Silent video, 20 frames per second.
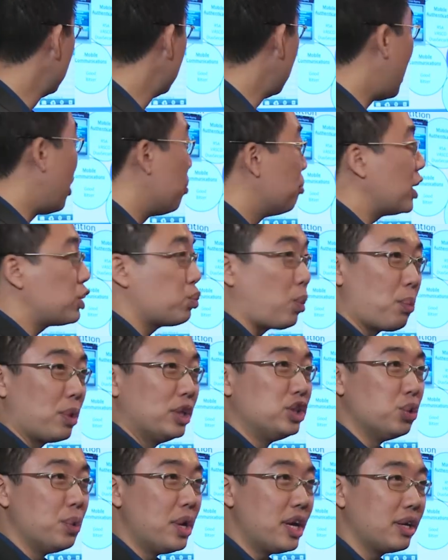um, that's what we're
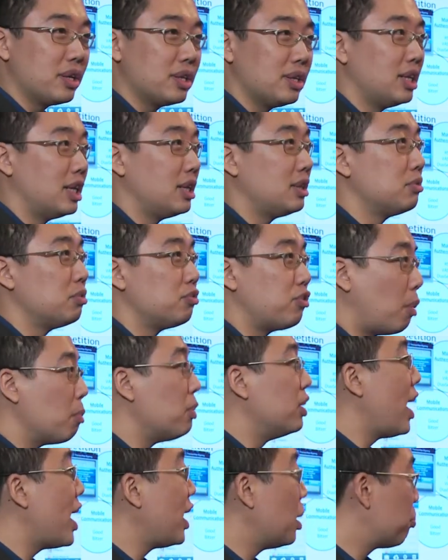doing uh, from
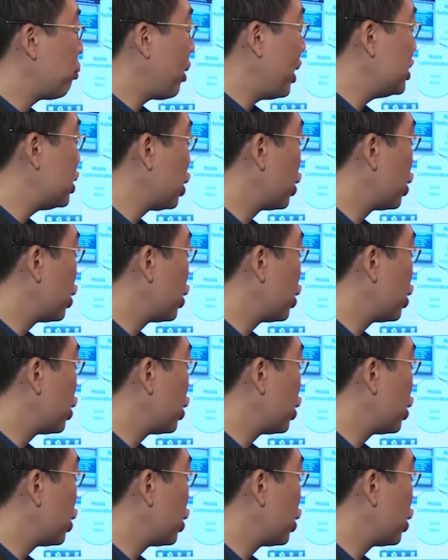an enterprise